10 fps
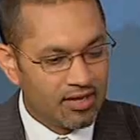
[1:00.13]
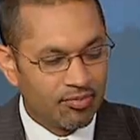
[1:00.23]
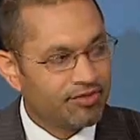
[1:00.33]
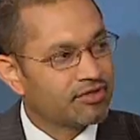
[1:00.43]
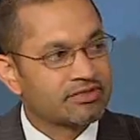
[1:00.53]

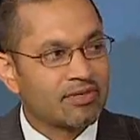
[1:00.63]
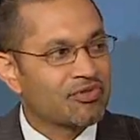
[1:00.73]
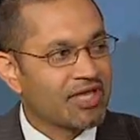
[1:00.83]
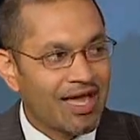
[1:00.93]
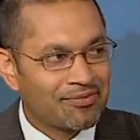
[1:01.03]
but there's
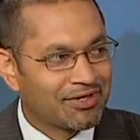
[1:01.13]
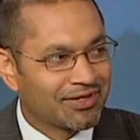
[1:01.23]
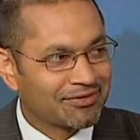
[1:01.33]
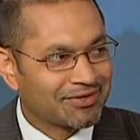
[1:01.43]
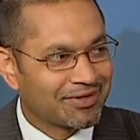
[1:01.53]
something
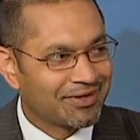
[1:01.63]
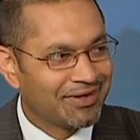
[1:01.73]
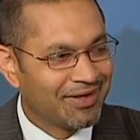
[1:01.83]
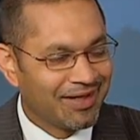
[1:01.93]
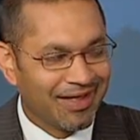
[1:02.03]
happening out there,
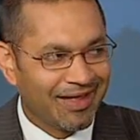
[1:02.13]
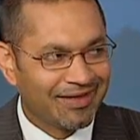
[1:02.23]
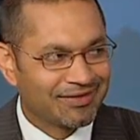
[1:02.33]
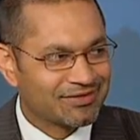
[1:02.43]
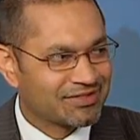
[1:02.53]

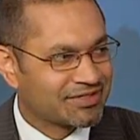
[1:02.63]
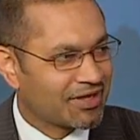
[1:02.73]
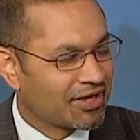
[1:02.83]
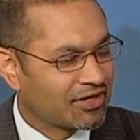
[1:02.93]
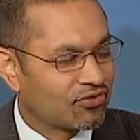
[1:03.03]
and there's this
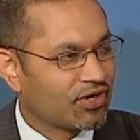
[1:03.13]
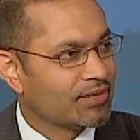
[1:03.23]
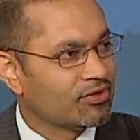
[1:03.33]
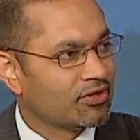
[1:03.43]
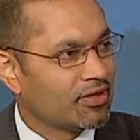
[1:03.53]

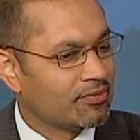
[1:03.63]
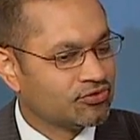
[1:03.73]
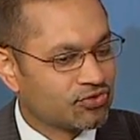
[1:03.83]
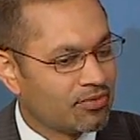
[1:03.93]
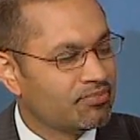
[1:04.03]
incredible
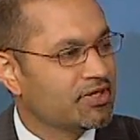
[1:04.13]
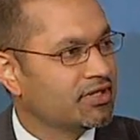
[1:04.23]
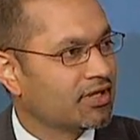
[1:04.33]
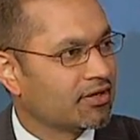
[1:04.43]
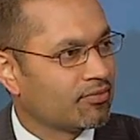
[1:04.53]

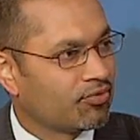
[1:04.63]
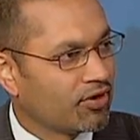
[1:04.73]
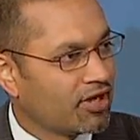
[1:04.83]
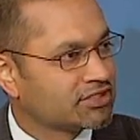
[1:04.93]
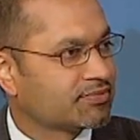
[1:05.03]
drumbeat and a
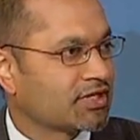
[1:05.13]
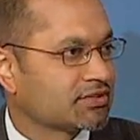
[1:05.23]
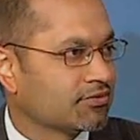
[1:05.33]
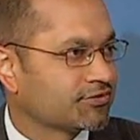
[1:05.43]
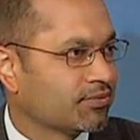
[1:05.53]
broad
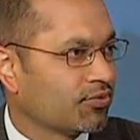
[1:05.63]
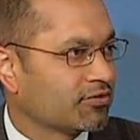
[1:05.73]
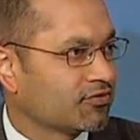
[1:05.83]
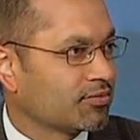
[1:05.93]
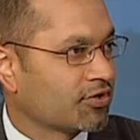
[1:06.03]
spectrum of
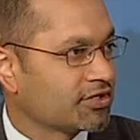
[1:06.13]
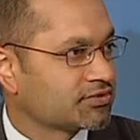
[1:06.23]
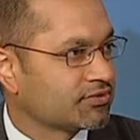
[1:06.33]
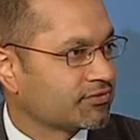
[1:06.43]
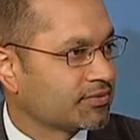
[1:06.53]
support for
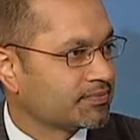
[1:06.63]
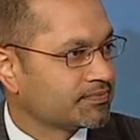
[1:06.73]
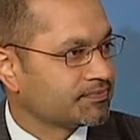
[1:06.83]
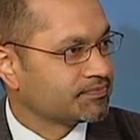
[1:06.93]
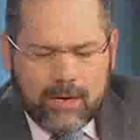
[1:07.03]
immigration reform.
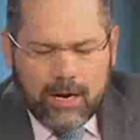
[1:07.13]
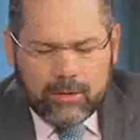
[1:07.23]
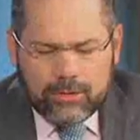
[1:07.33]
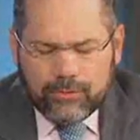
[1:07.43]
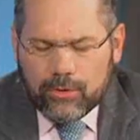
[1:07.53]
Juan
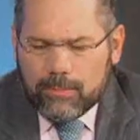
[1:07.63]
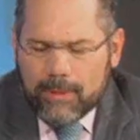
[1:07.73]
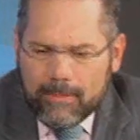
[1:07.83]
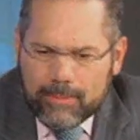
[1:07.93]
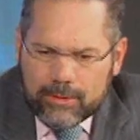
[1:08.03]
Carlos, for
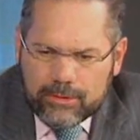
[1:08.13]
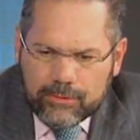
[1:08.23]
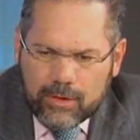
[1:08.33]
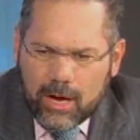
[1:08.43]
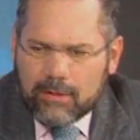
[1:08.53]
members
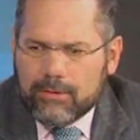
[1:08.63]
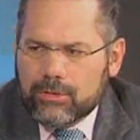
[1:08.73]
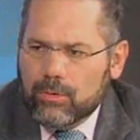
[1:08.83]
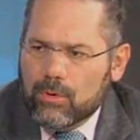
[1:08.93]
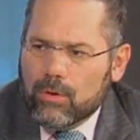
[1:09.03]
of
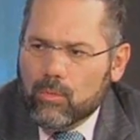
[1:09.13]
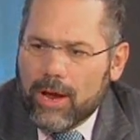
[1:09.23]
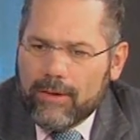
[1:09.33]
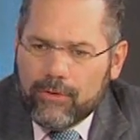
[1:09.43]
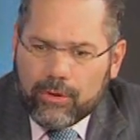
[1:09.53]
Congress who are
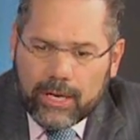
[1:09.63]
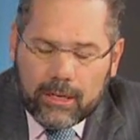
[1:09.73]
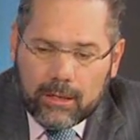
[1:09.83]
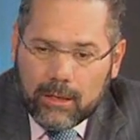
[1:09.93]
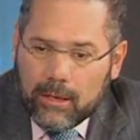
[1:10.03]

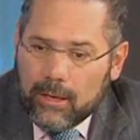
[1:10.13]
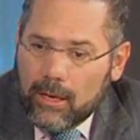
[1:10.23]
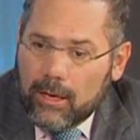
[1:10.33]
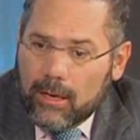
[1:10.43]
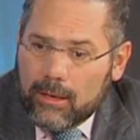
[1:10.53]
wavering,
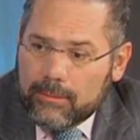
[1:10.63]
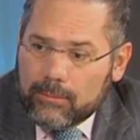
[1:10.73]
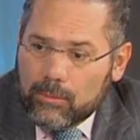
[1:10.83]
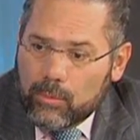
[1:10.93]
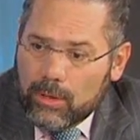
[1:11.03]

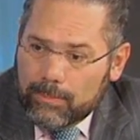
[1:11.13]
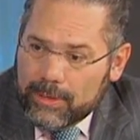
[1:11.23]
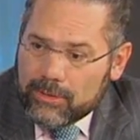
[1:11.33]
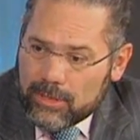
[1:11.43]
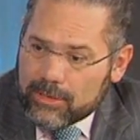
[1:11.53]
will
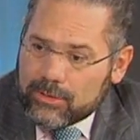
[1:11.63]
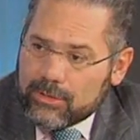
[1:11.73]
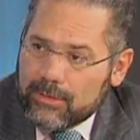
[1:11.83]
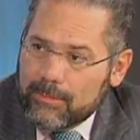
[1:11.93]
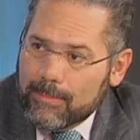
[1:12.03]

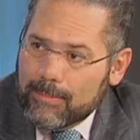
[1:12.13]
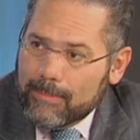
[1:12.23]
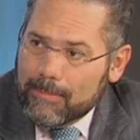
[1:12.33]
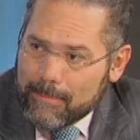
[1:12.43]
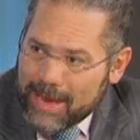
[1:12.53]
business
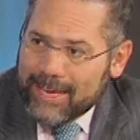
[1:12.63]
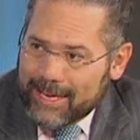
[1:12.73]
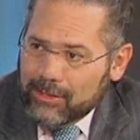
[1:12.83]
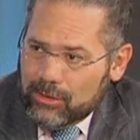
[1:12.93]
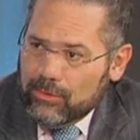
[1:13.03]
make
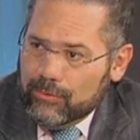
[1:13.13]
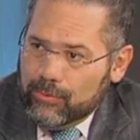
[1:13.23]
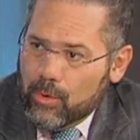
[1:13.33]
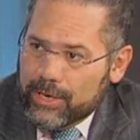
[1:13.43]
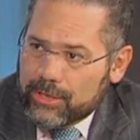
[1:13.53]
its
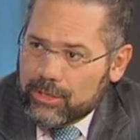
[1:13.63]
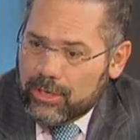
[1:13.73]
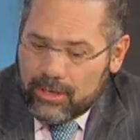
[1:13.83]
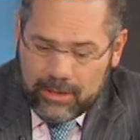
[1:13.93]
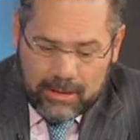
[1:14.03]
voice
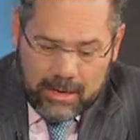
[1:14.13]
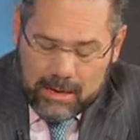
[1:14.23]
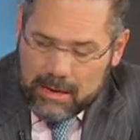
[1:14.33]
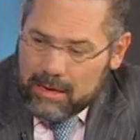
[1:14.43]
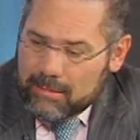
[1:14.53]
heard?
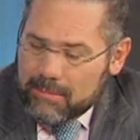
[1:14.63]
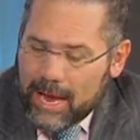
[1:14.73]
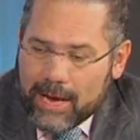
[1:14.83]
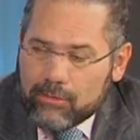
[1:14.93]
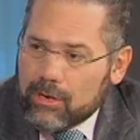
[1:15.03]

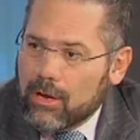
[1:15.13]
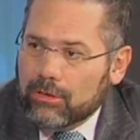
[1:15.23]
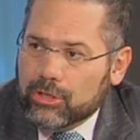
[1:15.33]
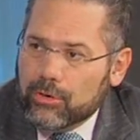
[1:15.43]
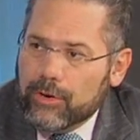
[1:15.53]

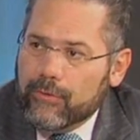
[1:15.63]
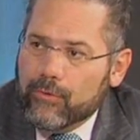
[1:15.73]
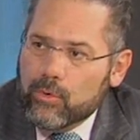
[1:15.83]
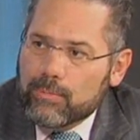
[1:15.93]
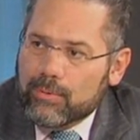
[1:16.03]
Agriculture and
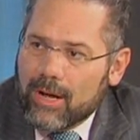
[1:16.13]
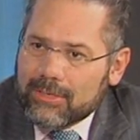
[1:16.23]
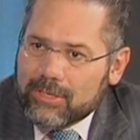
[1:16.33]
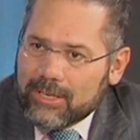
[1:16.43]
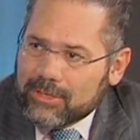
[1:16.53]
food
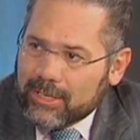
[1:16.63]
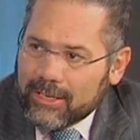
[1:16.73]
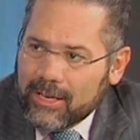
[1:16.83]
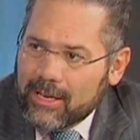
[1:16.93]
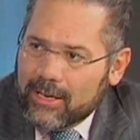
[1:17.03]
processing,
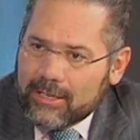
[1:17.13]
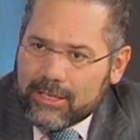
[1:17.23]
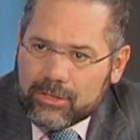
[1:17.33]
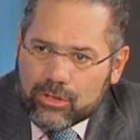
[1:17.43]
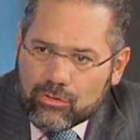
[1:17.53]

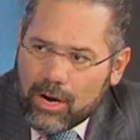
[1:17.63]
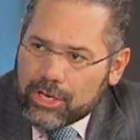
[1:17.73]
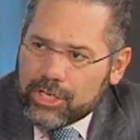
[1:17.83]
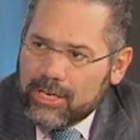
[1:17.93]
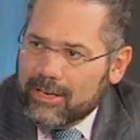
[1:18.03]

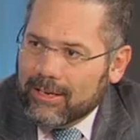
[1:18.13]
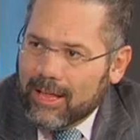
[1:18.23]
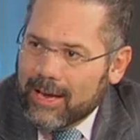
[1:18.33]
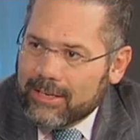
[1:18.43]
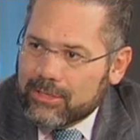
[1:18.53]
construction and
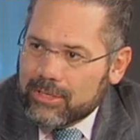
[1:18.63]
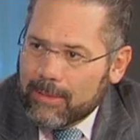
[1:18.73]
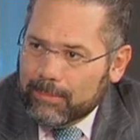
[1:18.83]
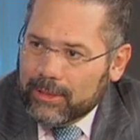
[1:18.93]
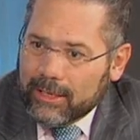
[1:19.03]
light
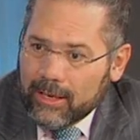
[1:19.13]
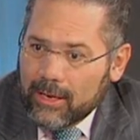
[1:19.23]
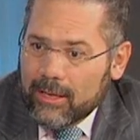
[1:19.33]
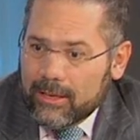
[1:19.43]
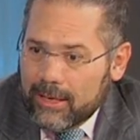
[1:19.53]
assembly,
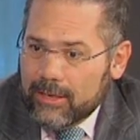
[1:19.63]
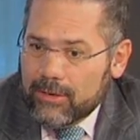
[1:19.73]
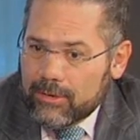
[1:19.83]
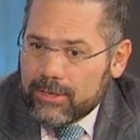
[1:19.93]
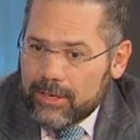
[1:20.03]
the
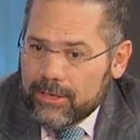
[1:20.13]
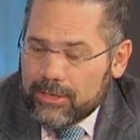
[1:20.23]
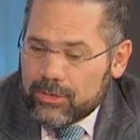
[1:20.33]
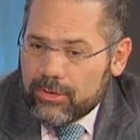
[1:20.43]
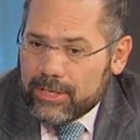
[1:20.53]

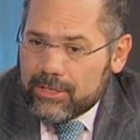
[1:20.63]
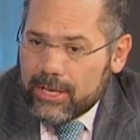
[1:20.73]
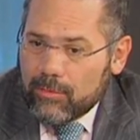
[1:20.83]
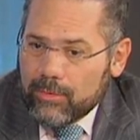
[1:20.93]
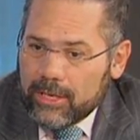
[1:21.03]
industries
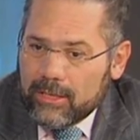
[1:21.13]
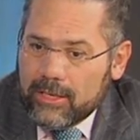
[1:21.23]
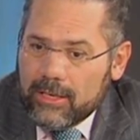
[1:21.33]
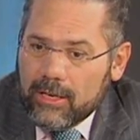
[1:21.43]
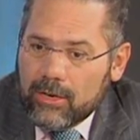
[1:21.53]
that really